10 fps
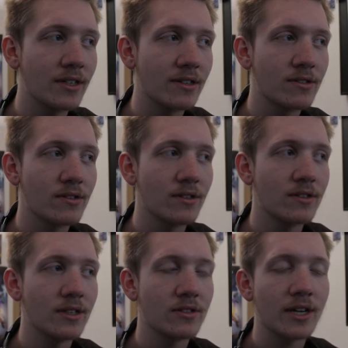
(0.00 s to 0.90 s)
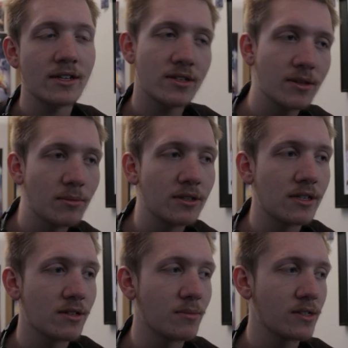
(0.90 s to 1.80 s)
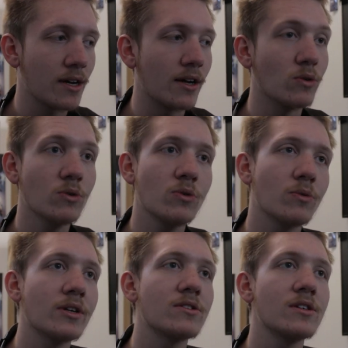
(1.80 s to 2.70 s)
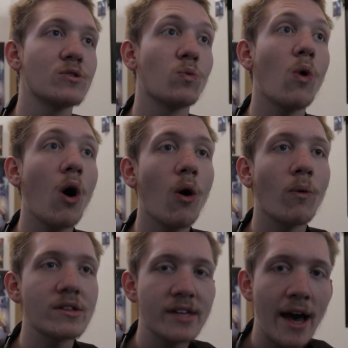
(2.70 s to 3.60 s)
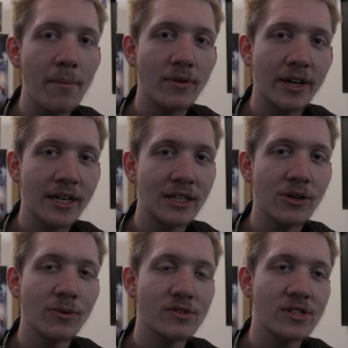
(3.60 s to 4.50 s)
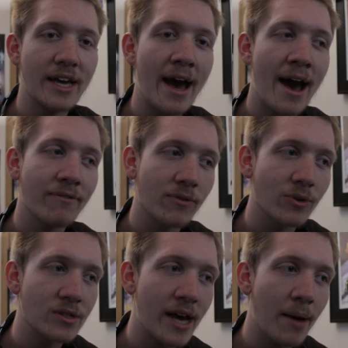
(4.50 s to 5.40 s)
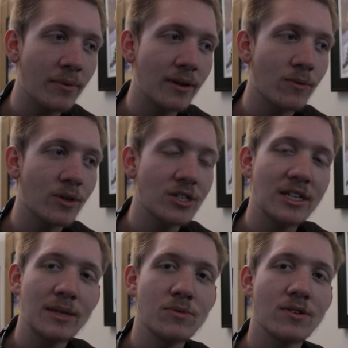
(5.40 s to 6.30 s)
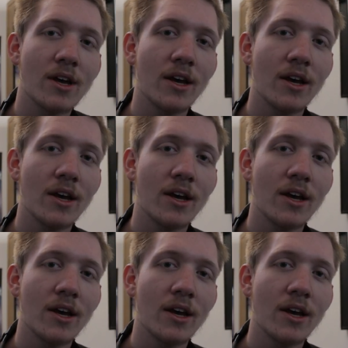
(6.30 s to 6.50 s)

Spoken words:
It's got symbolism. It's got, ooh, what's this? Whoa, what's happening? And you don't see half of what's happening, which keeps